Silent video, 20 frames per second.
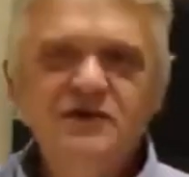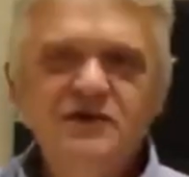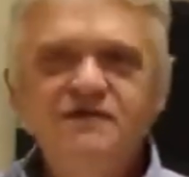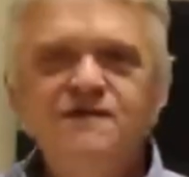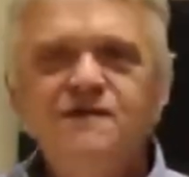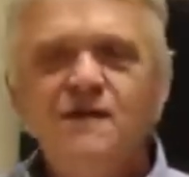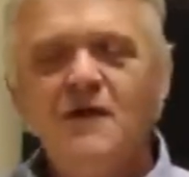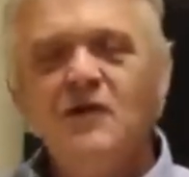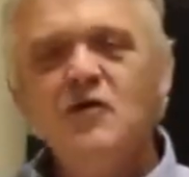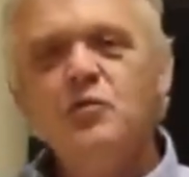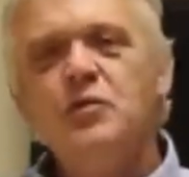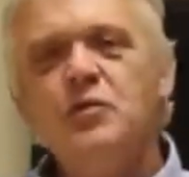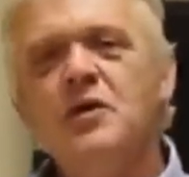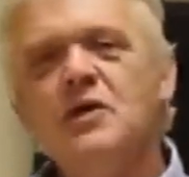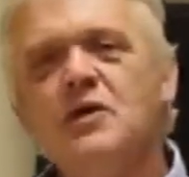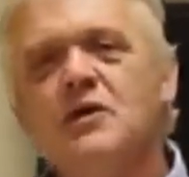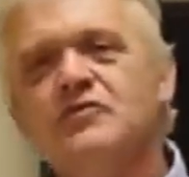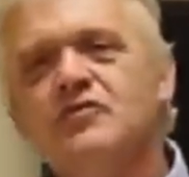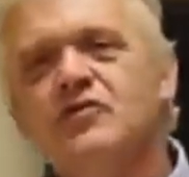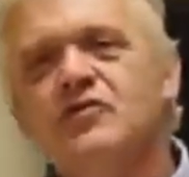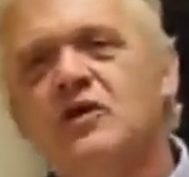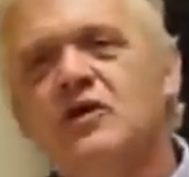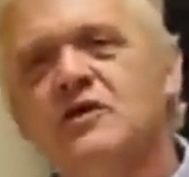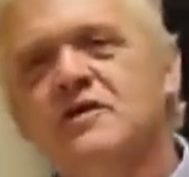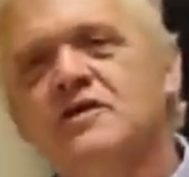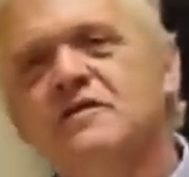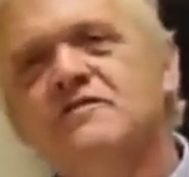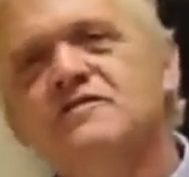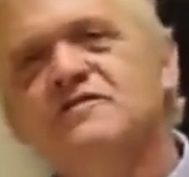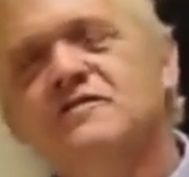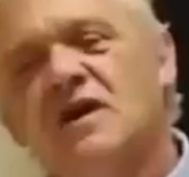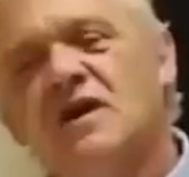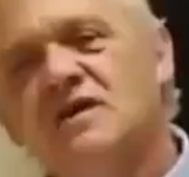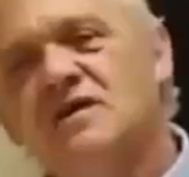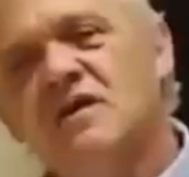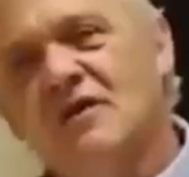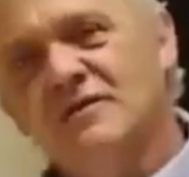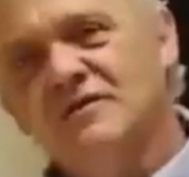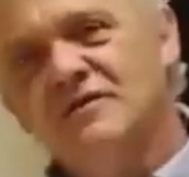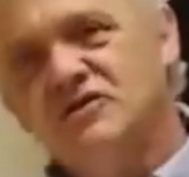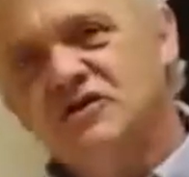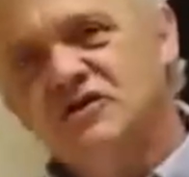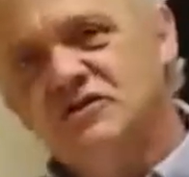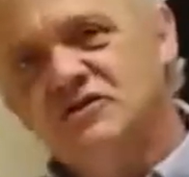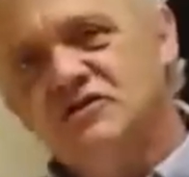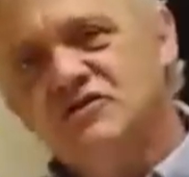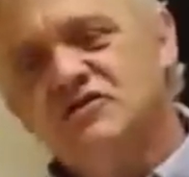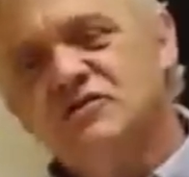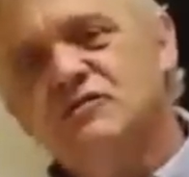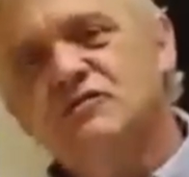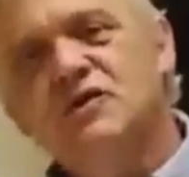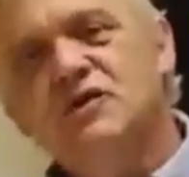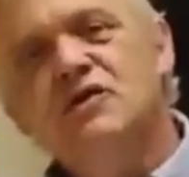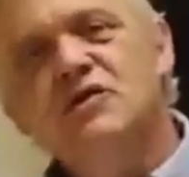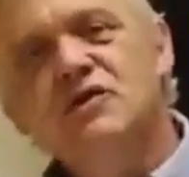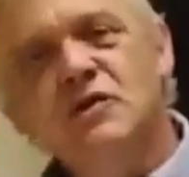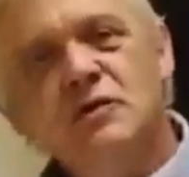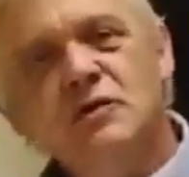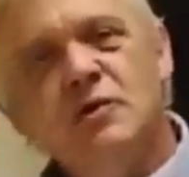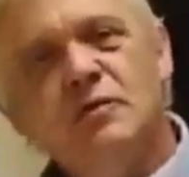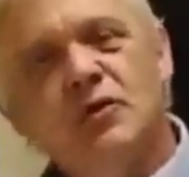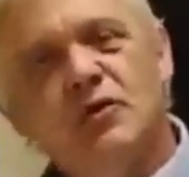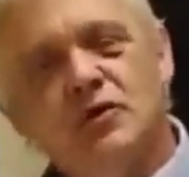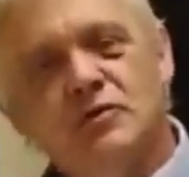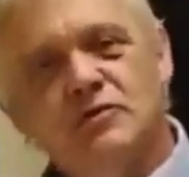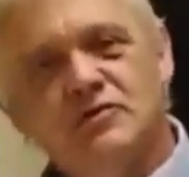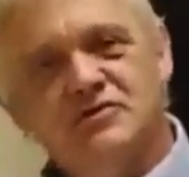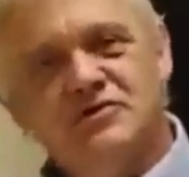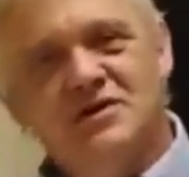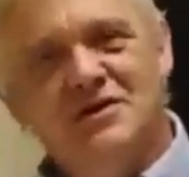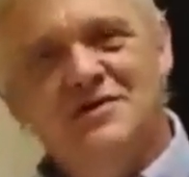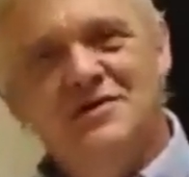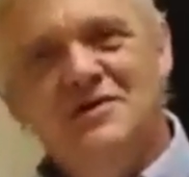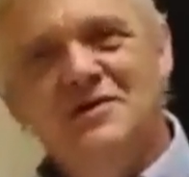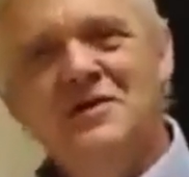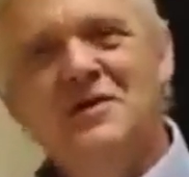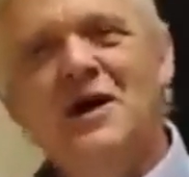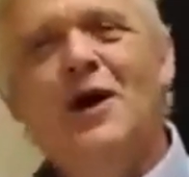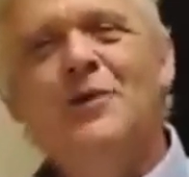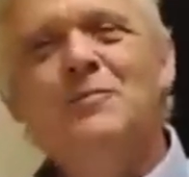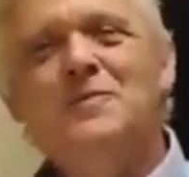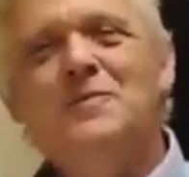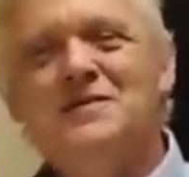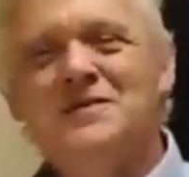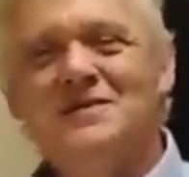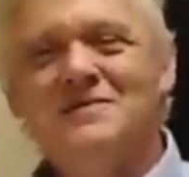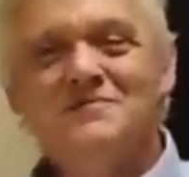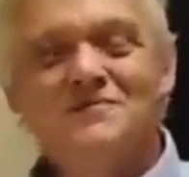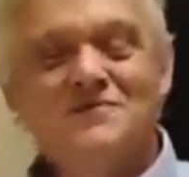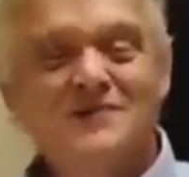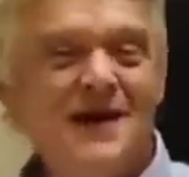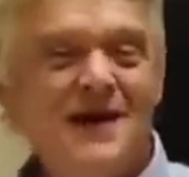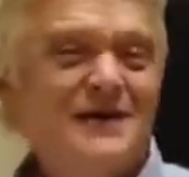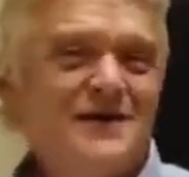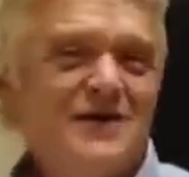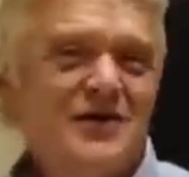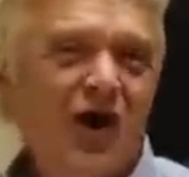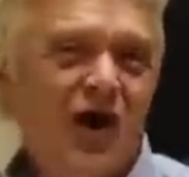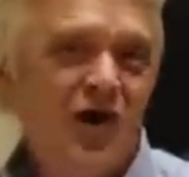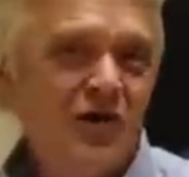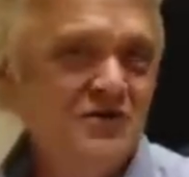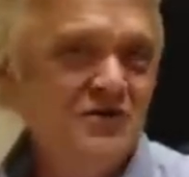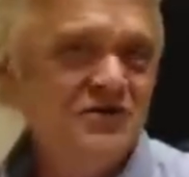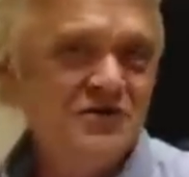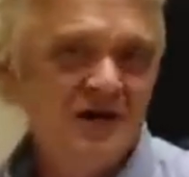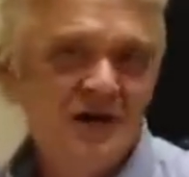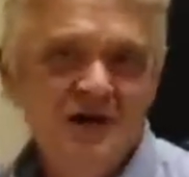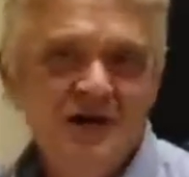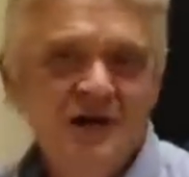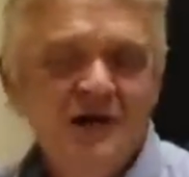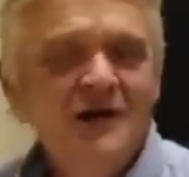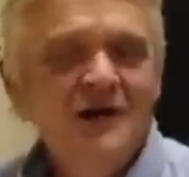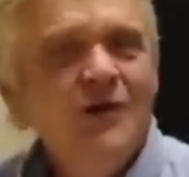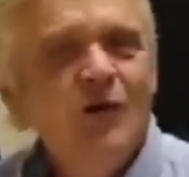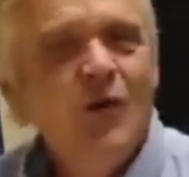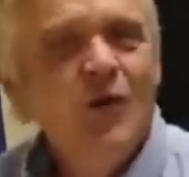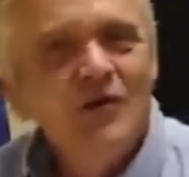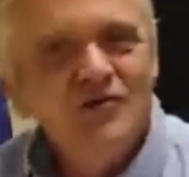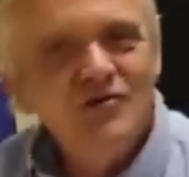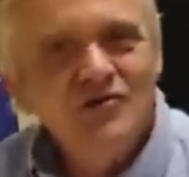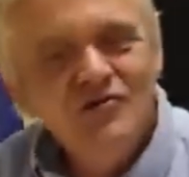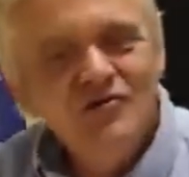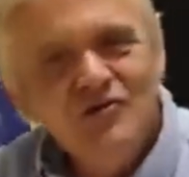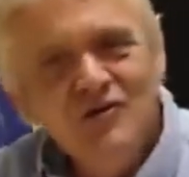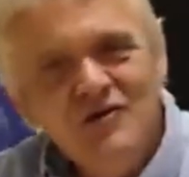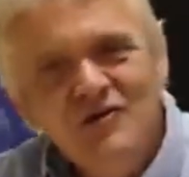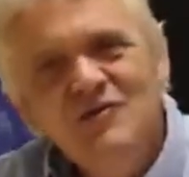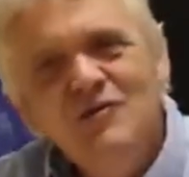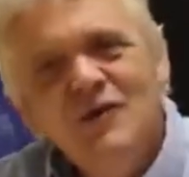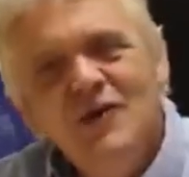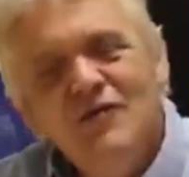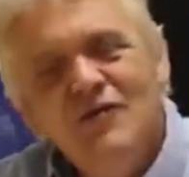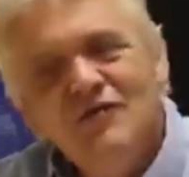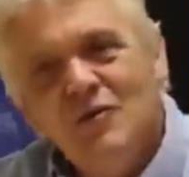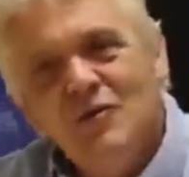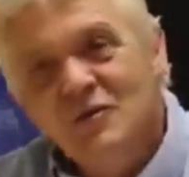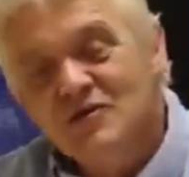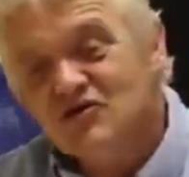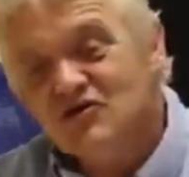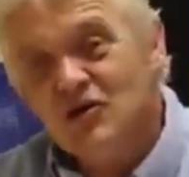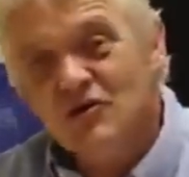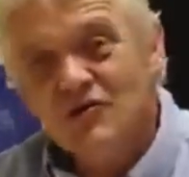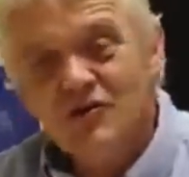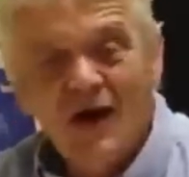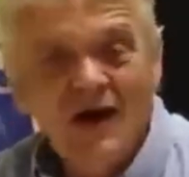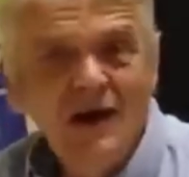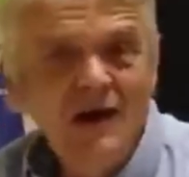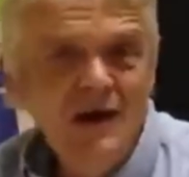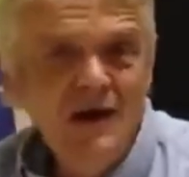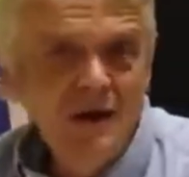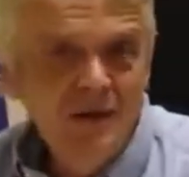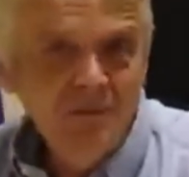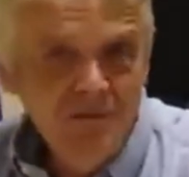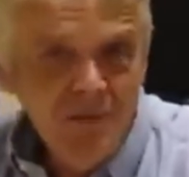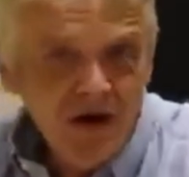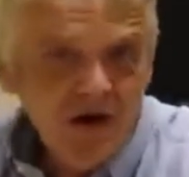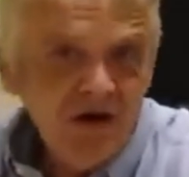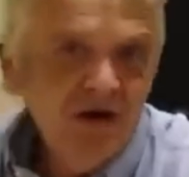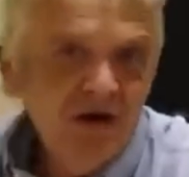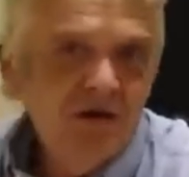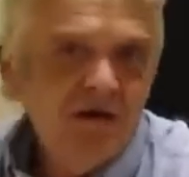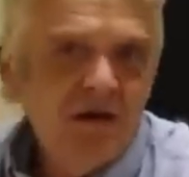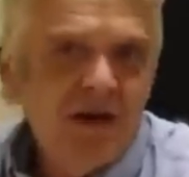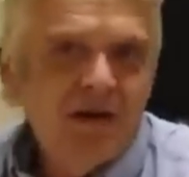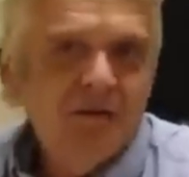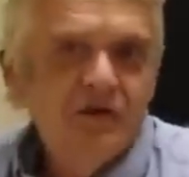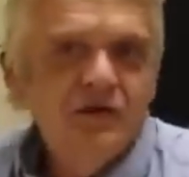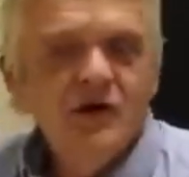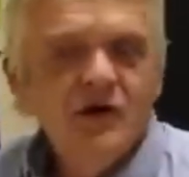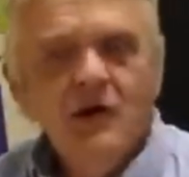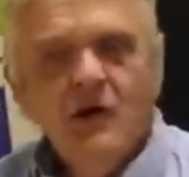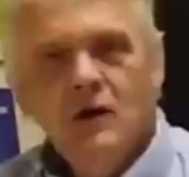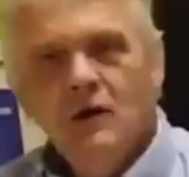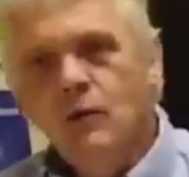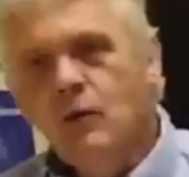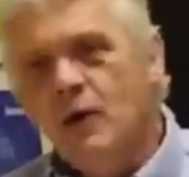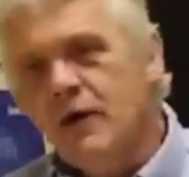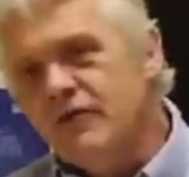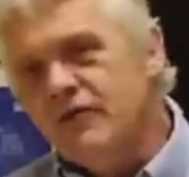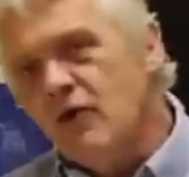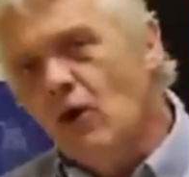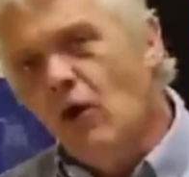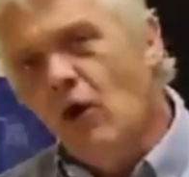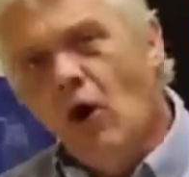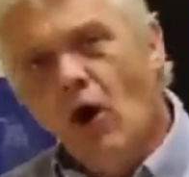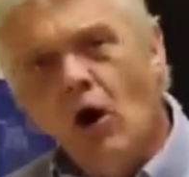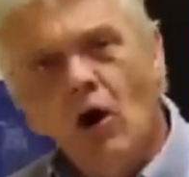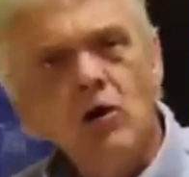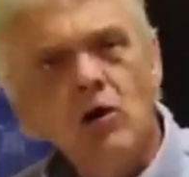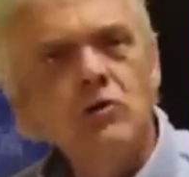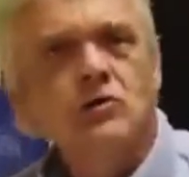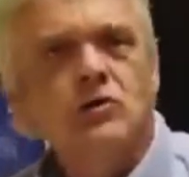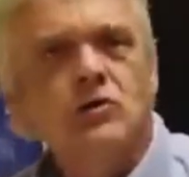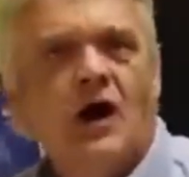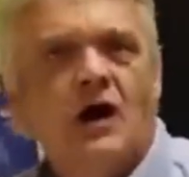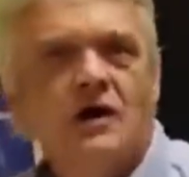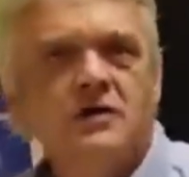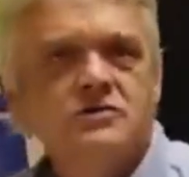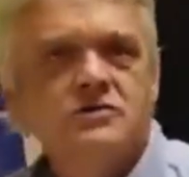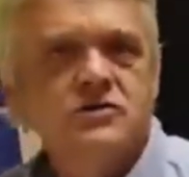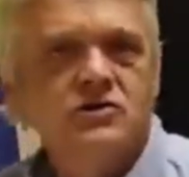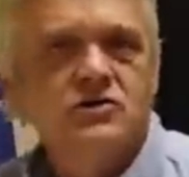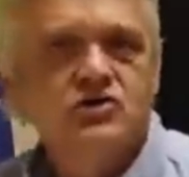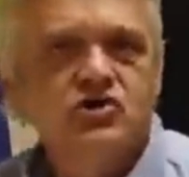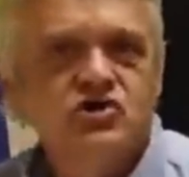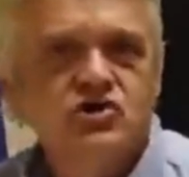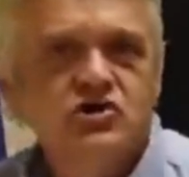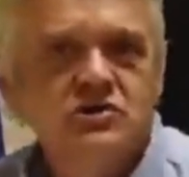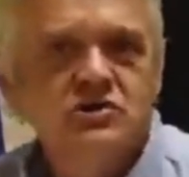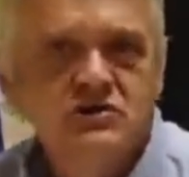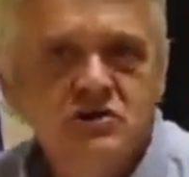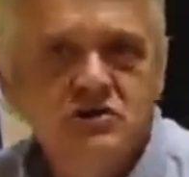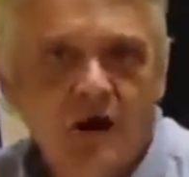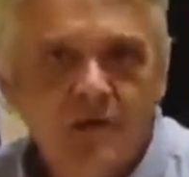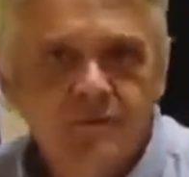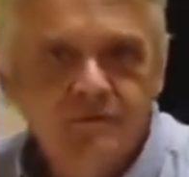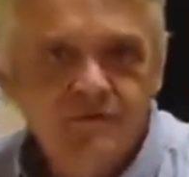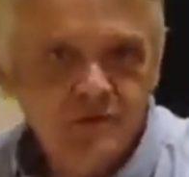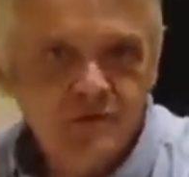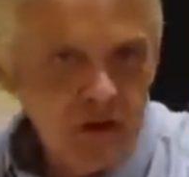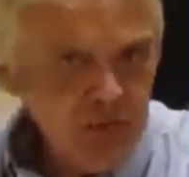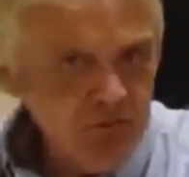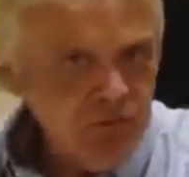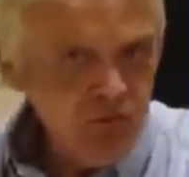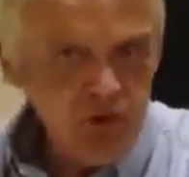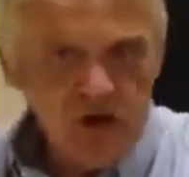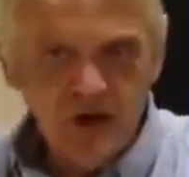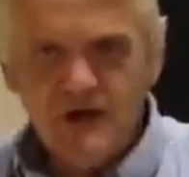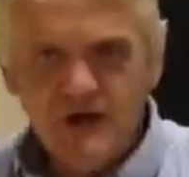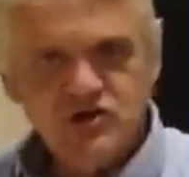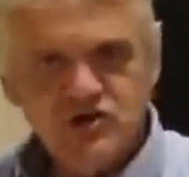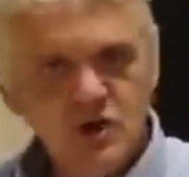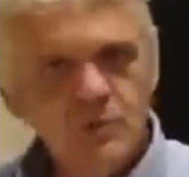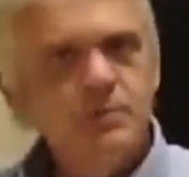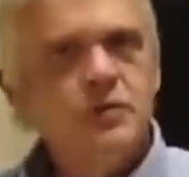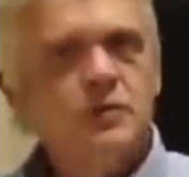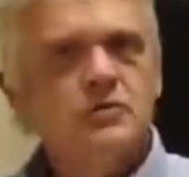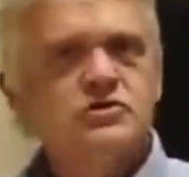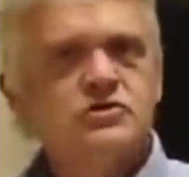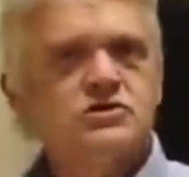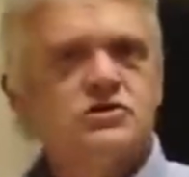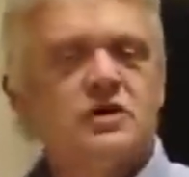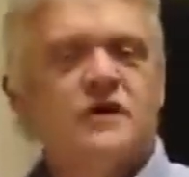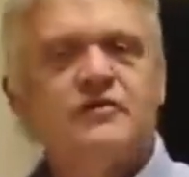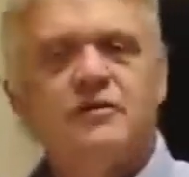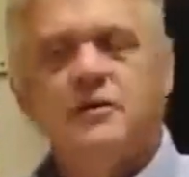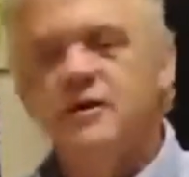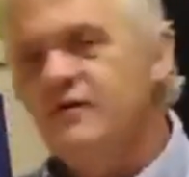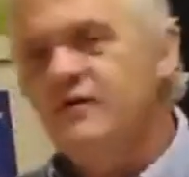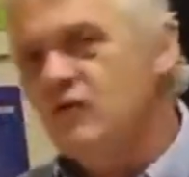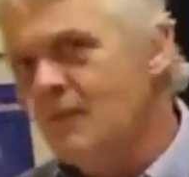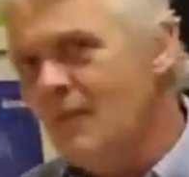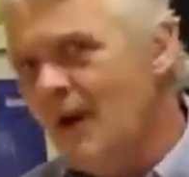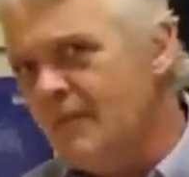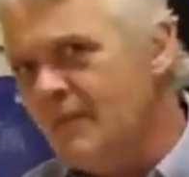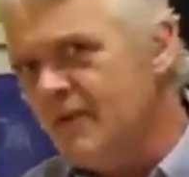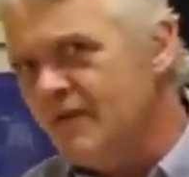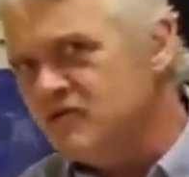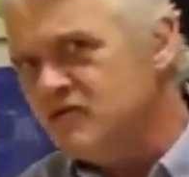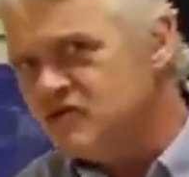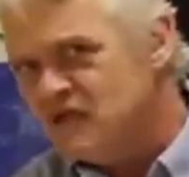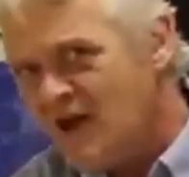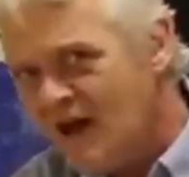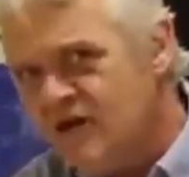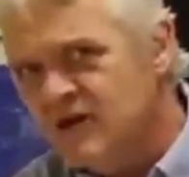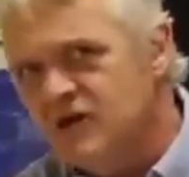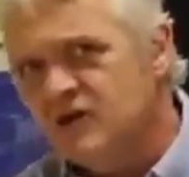where we're developing alternative technologies and renewables, and nobody really knows what to do with them, and so they're mucking around with all kinds of stuff. Some really simple stuff. I mean, if you remember the